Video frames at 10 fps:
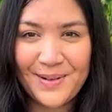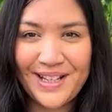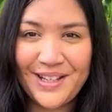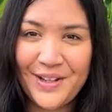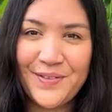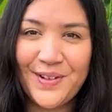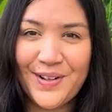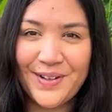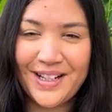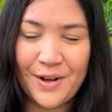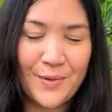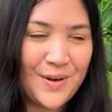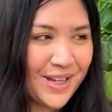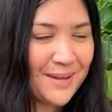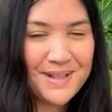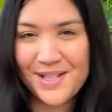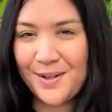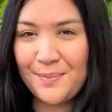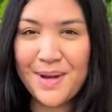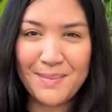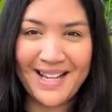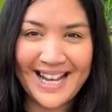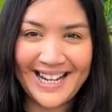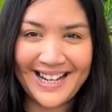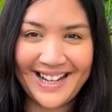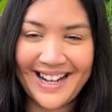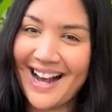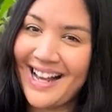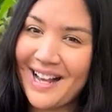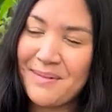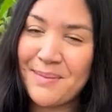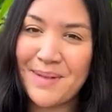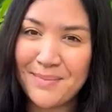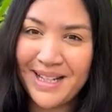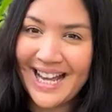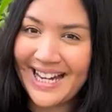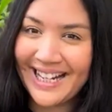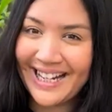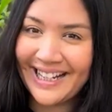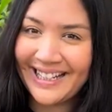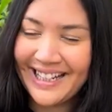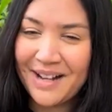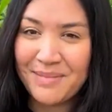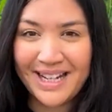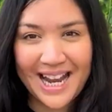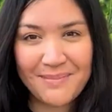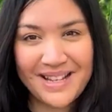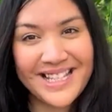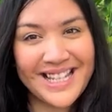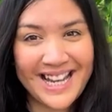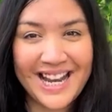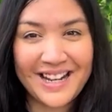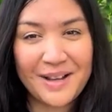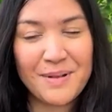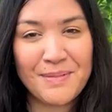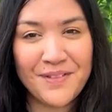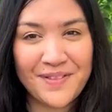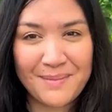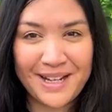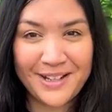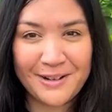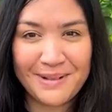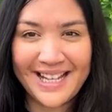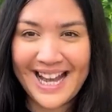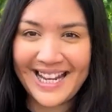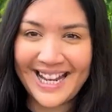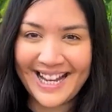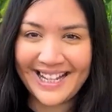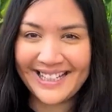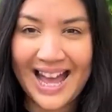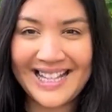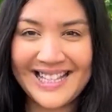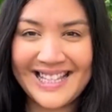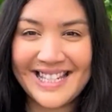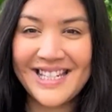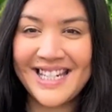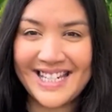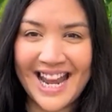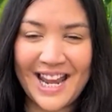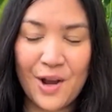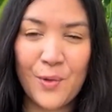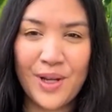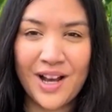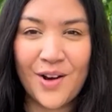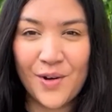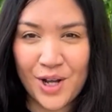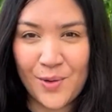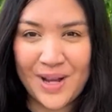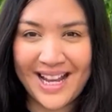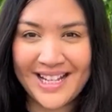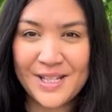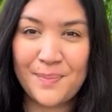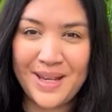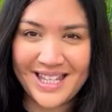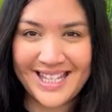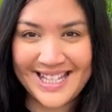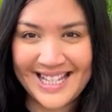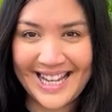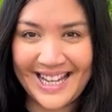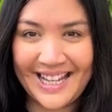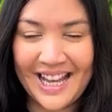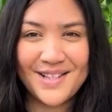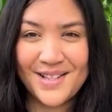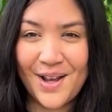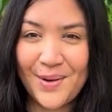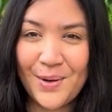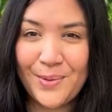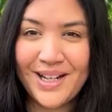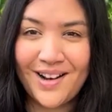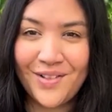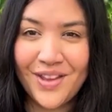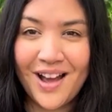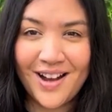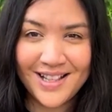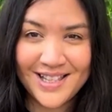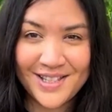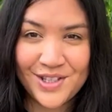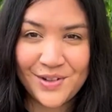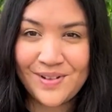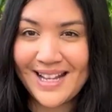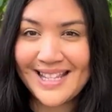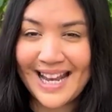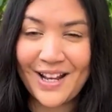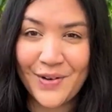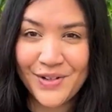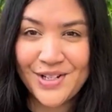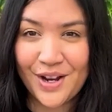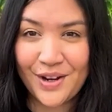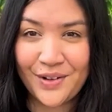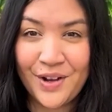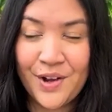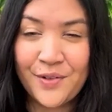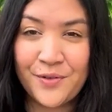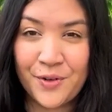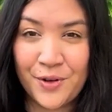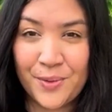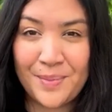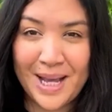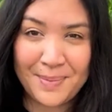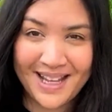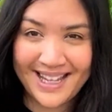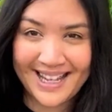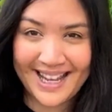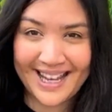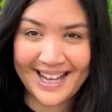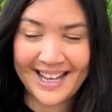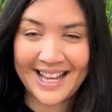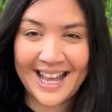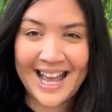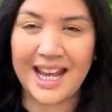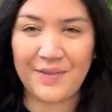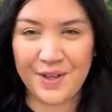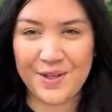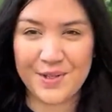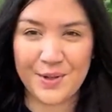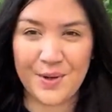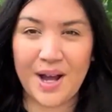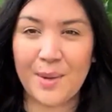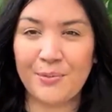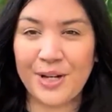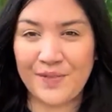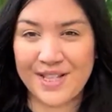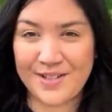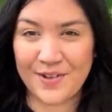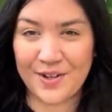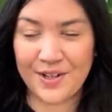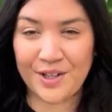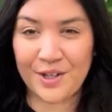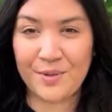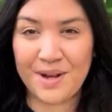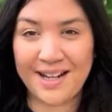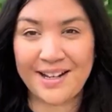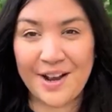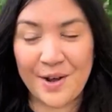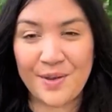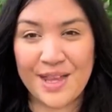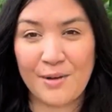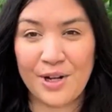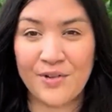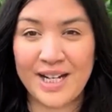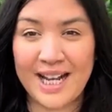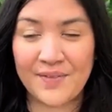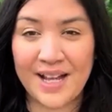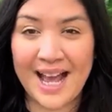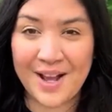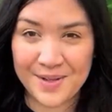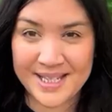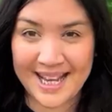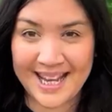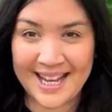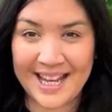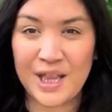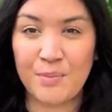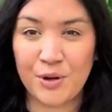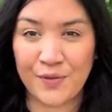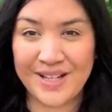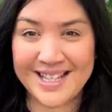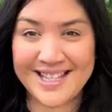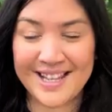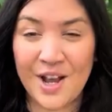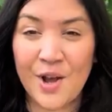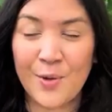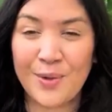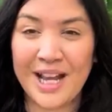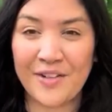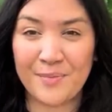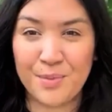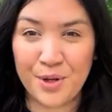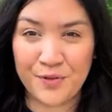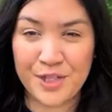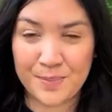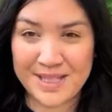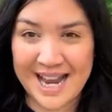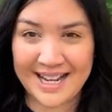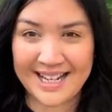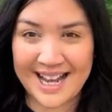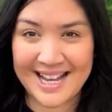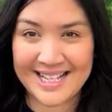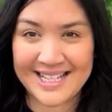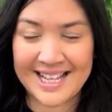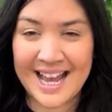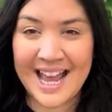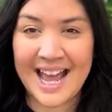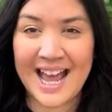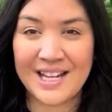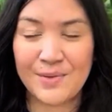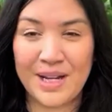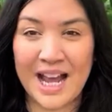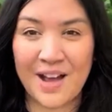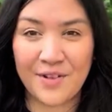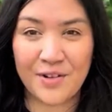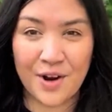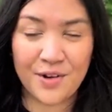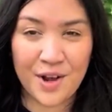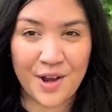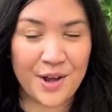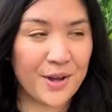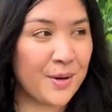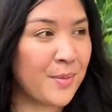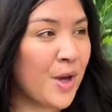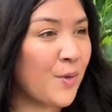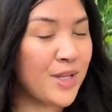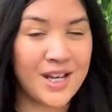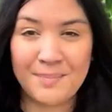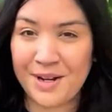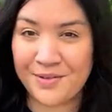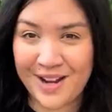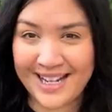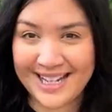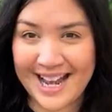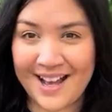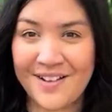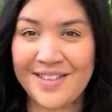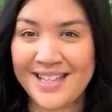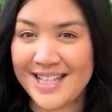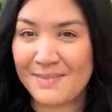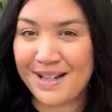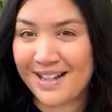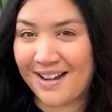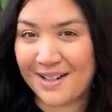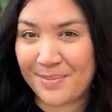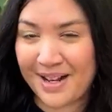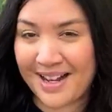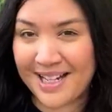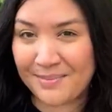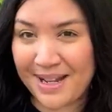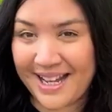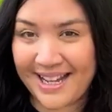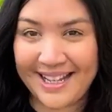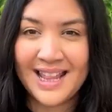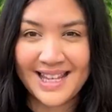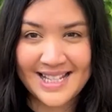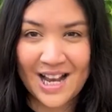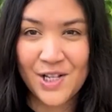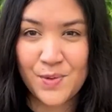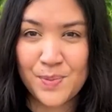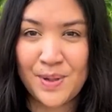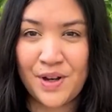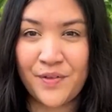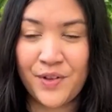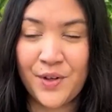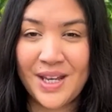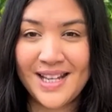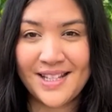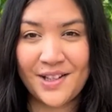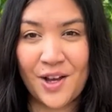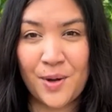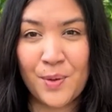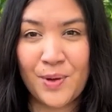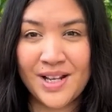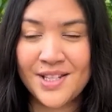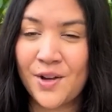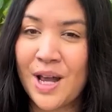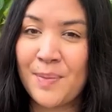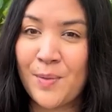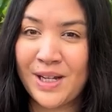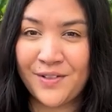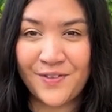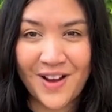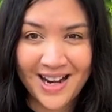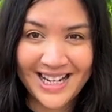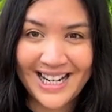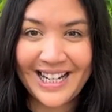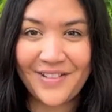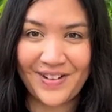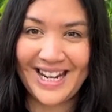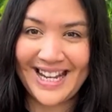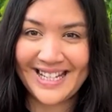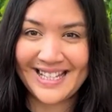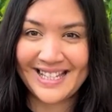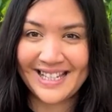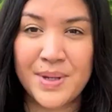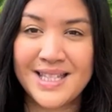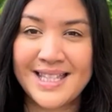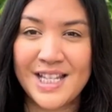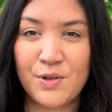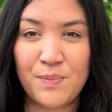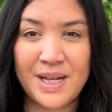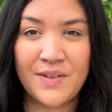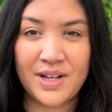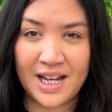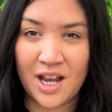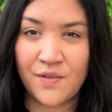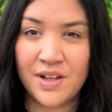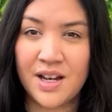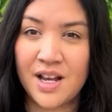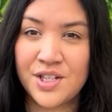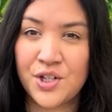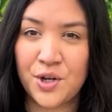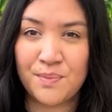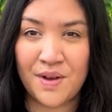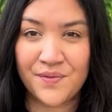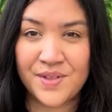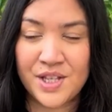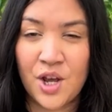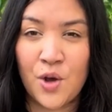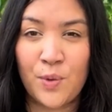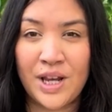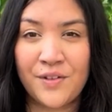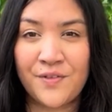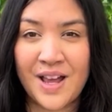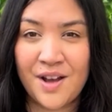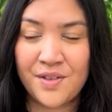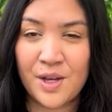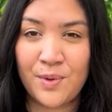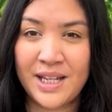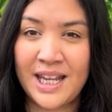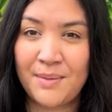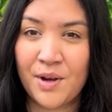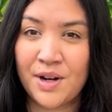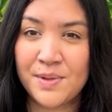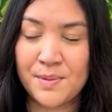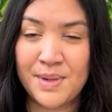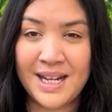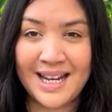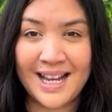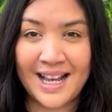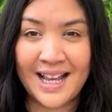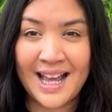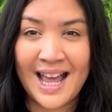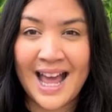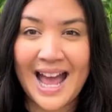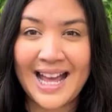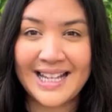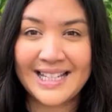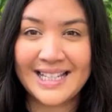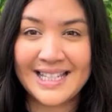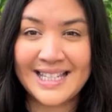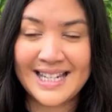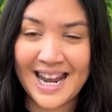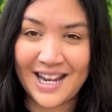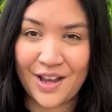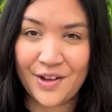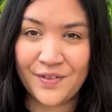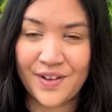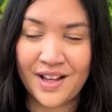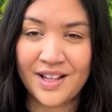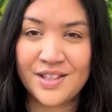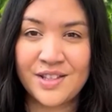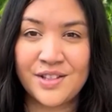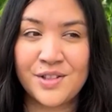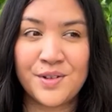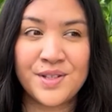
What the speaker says: a new vlog. Welcome to Mama Yana. I am Mama Yana. My name is Diana, but my family call me Yana. And today we are on our way to BGC. So we are on the hunt to rent a condo for maybe a year. If you saw our previous vlog, you might know that we already have a house here in the province. We have moved to Batangas and we have our own home, which I'm in right now. This is my garden behind me. This house was built a few years ago, but we are so happy we can finally live in it. But since we've been living here over the last 2 months, we have found that we keep going up to Manila and staying over to do